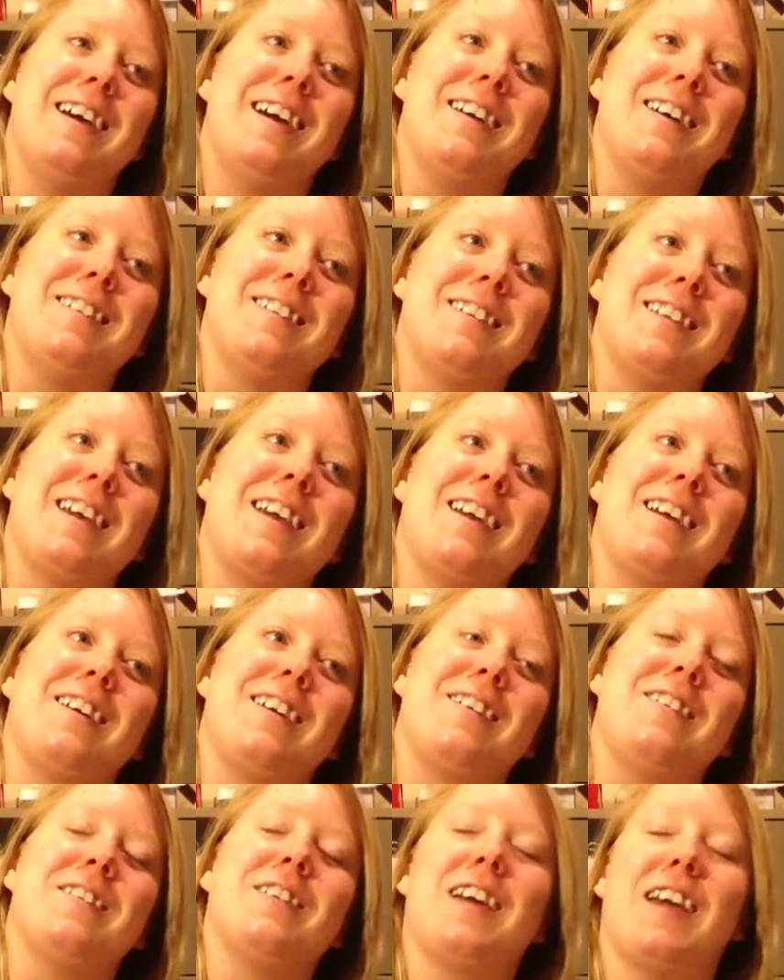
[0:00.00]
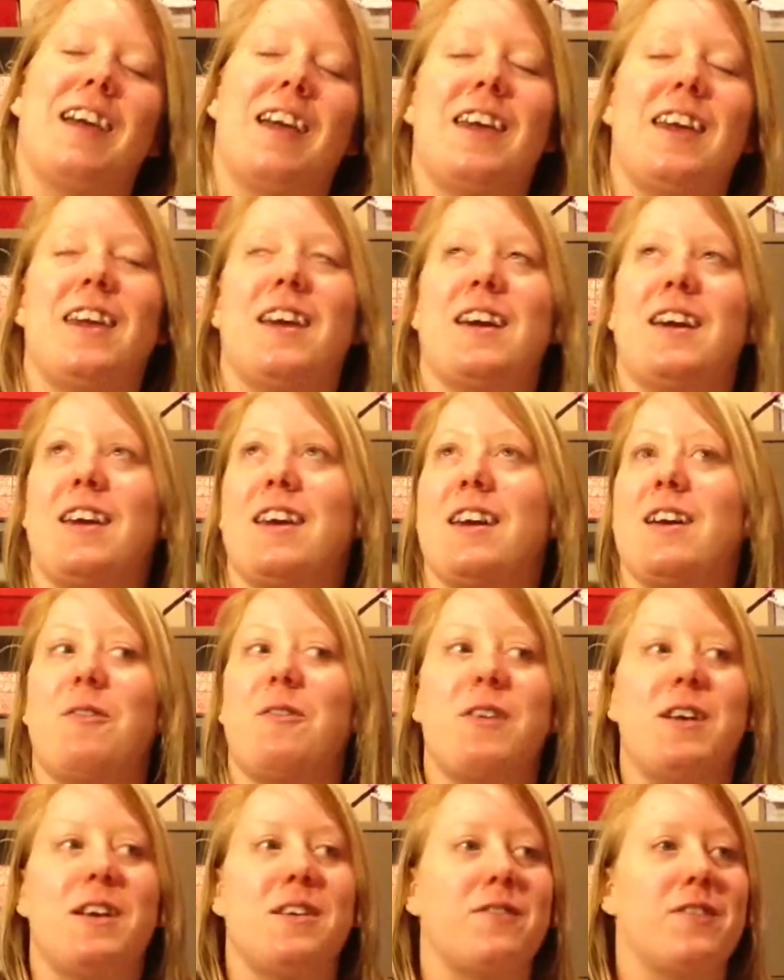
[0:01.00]
I was like, okay, yeah,
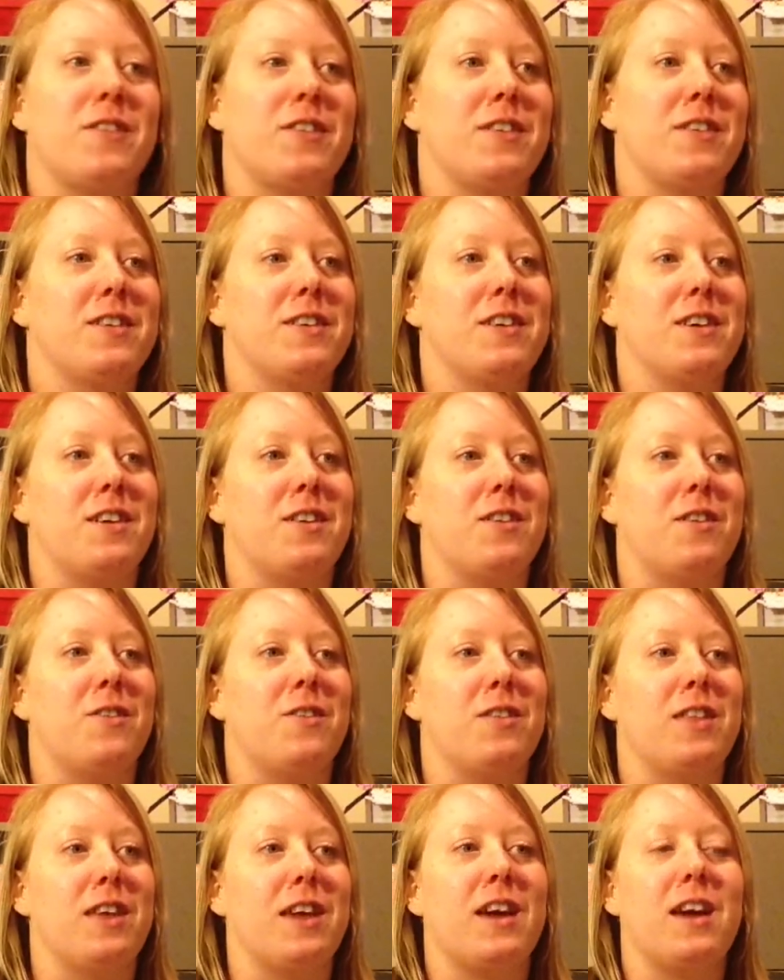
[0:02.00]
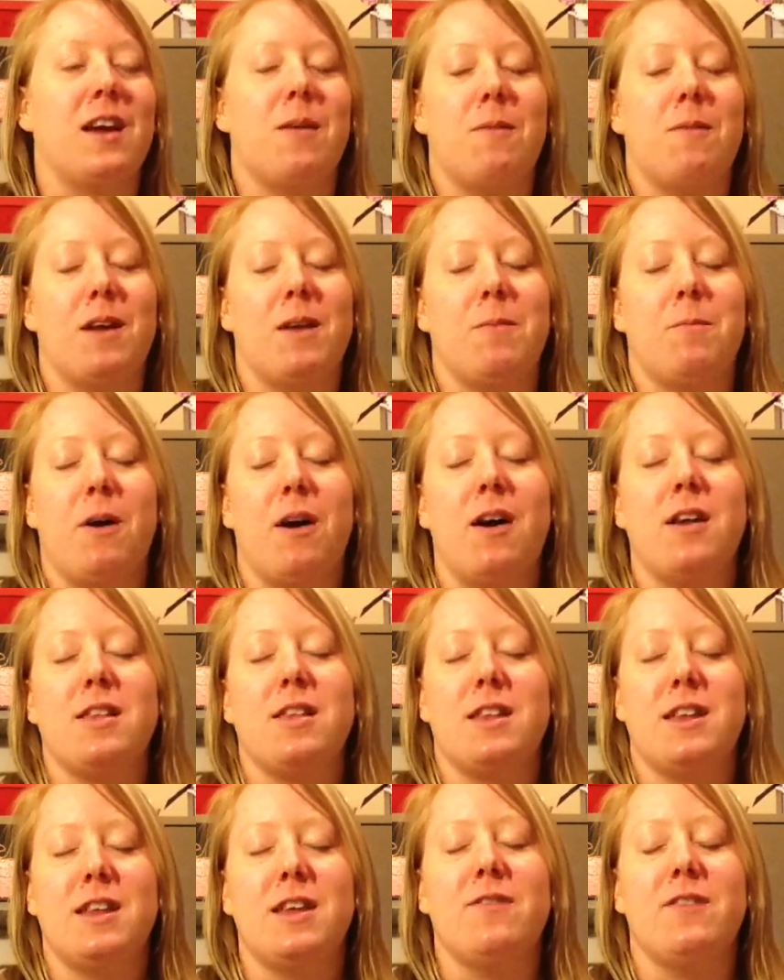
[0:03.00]
whatever. Come on,
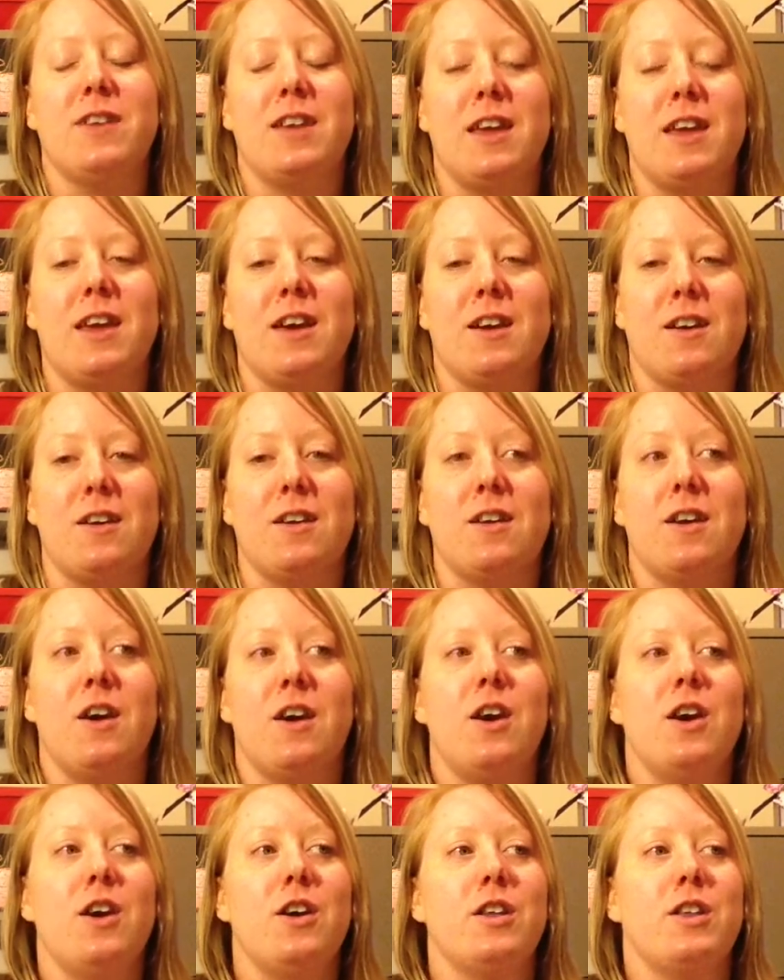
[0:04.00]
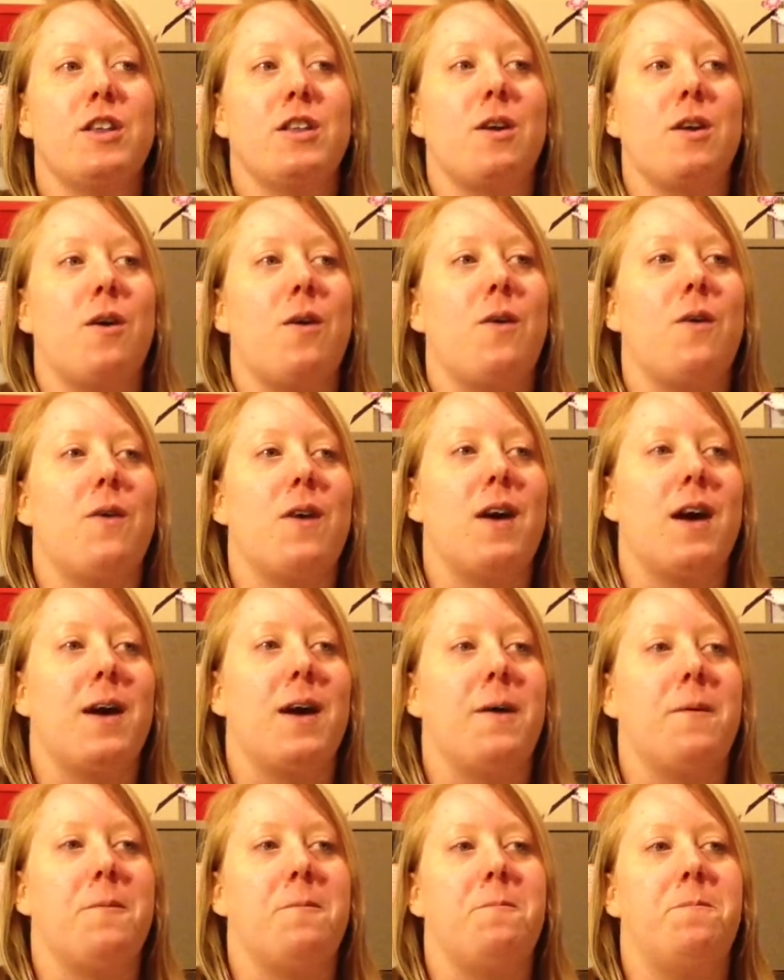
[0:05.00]
positivity here.
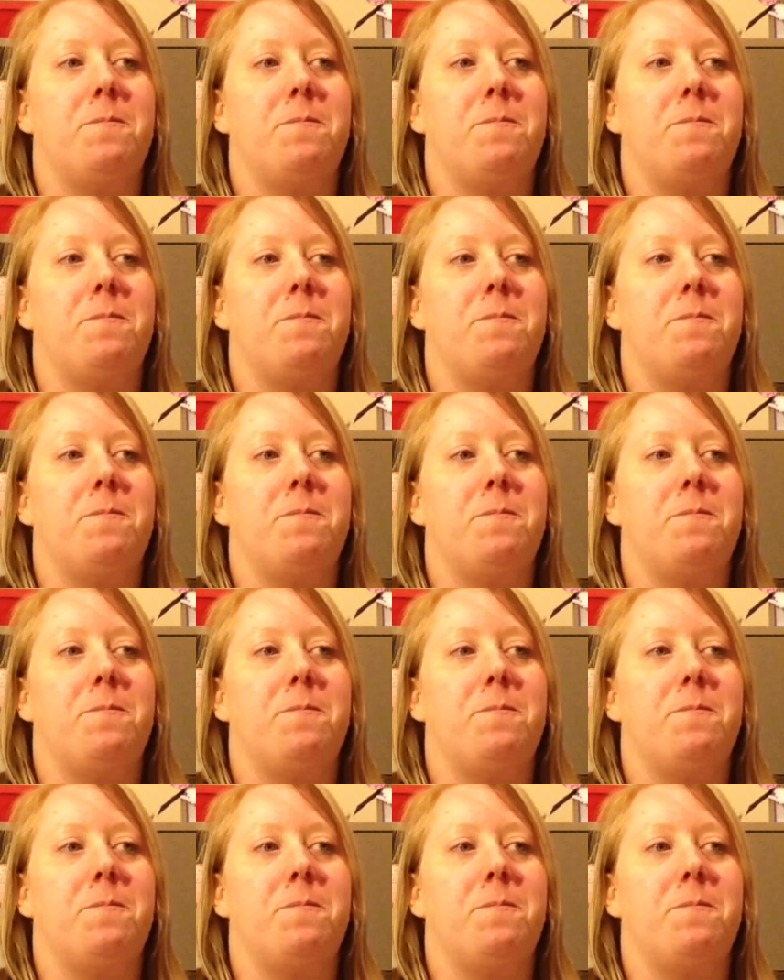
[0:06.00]
So,